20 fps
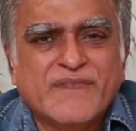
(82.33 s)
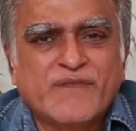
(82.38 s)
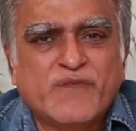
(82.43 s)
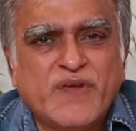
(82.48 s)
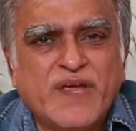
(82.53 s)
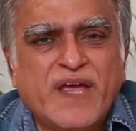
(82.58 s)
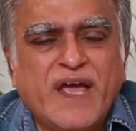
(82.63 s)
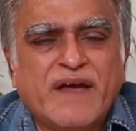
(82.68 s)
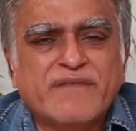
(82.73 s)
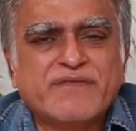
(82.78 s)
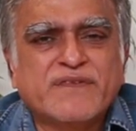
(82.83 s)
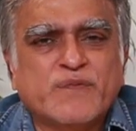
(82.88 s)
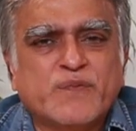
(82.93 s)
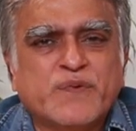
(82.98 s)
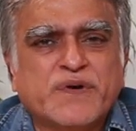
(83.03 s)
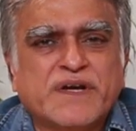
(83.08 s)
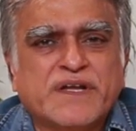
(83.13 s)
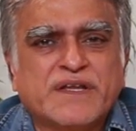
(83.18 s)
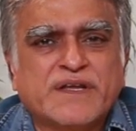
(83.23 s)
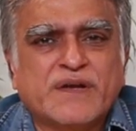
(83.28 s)
we have the
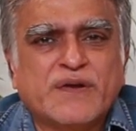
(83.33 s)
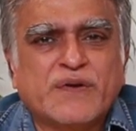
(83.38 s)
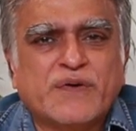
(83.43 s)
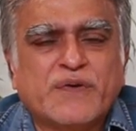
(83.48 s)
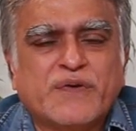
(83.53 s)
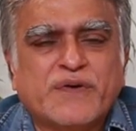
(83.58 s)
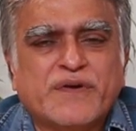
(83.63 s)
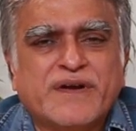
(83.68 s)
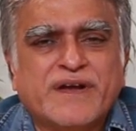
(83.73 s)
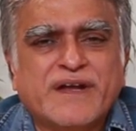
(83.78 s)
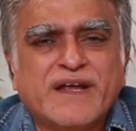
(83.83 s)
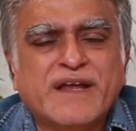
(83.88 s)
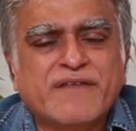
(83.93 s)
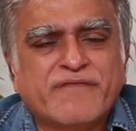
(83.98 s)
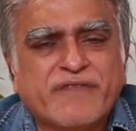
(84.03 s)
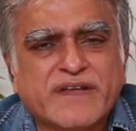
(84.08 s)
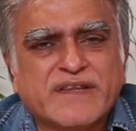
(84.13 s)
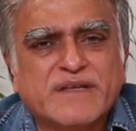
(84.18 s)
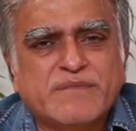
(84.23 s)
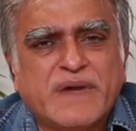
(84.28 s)
word of the lord
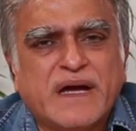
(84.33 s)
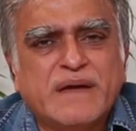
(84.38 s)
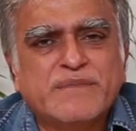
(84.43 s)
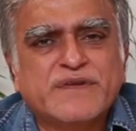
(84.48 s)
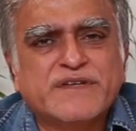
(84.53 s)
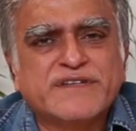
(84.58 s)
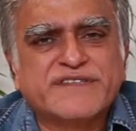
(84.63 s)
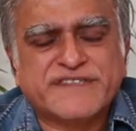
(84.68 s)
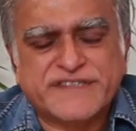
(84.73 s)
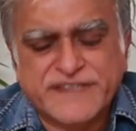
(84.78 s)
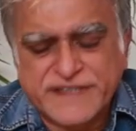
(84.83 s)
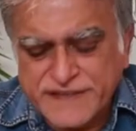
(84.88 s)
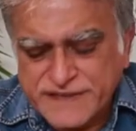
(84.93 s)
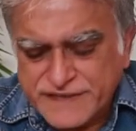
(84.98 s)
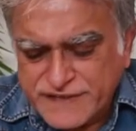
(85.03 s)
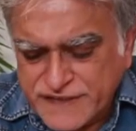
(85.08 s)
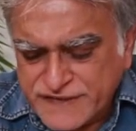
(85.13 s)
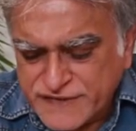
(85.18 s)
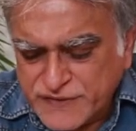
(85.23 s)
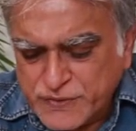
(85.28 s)
in fact the bible
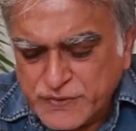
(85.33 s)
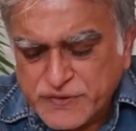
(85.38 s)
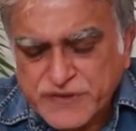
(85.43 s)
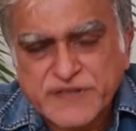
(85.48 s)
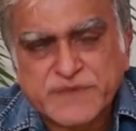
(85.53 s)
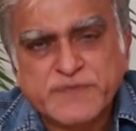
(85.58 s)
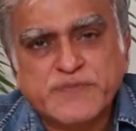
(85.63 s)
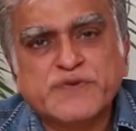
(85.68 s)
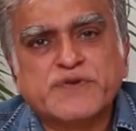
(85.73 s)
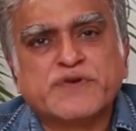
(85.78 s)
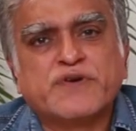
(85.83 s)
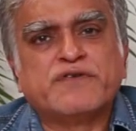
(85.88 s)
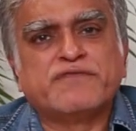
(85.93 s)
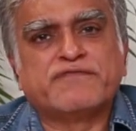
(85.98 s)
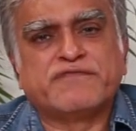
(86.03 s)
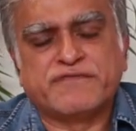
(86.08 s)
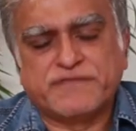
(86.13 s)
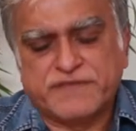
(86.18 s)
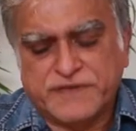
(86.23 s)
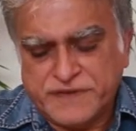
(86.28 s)
says let's go to the book
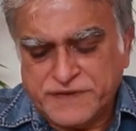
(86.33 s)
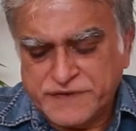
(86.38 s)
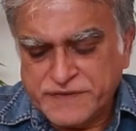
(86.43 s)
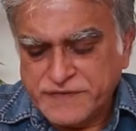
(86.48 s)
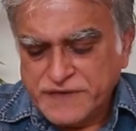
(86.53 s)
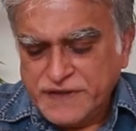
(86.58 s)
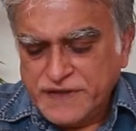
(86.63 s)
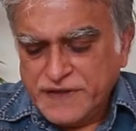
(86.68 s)
of uh,